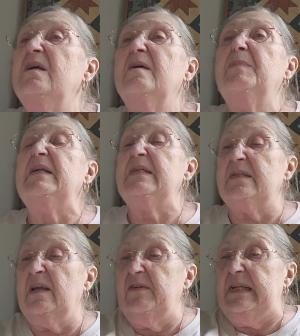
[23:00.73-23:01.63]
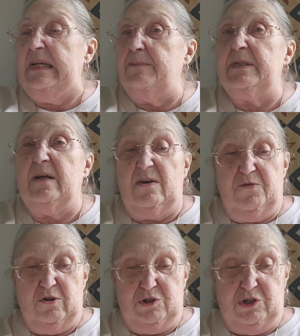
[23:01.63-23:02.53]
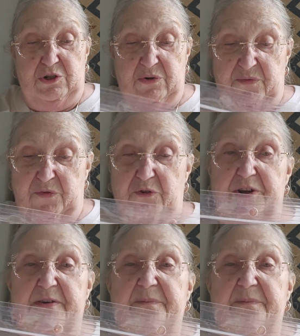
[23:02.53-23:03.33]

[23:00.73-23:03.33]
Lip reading: But it does have a DMC conversion, too, for you.